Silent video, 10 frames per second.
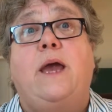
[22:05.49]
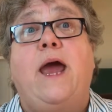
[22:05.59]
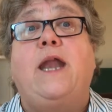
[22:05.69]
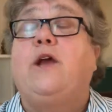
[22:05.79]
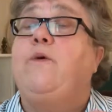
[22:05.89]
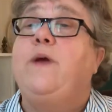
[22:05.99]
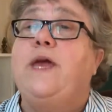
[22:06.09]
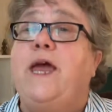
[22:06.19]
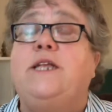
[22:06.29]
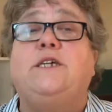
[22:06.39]
and it
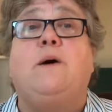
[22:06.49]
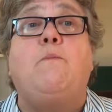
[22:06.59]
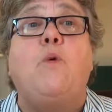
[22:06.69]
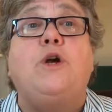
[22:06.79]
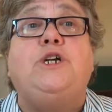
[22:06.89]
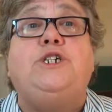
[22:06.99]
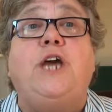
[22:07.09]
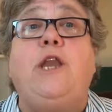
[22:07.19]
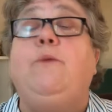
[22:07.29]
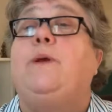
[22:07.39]
creates a more
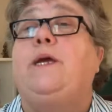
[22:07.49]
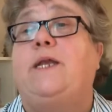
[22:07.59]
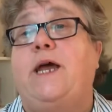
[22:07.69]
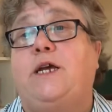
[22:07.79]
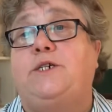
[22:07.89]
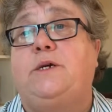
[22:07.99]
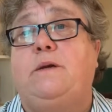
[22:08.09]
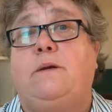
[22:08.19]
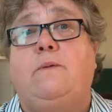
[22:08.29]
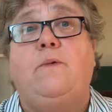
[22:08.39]
genuine connection
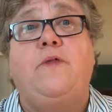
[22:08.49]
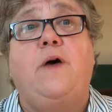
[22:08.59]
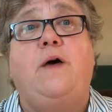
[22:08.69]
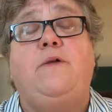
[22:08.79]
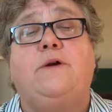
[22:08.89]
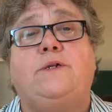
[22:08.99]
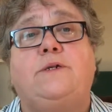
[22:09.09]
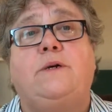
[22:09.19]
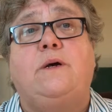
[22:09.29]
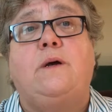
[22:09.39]
with others.
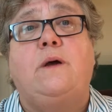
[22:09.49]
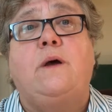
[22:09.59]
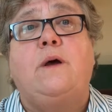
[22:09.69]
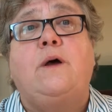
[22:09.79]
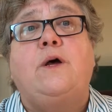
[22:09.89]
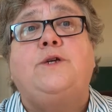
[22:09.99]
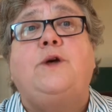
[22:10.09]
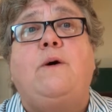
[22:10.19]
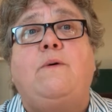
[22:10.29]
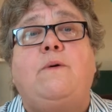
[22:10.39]

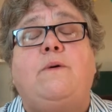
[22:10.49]
So,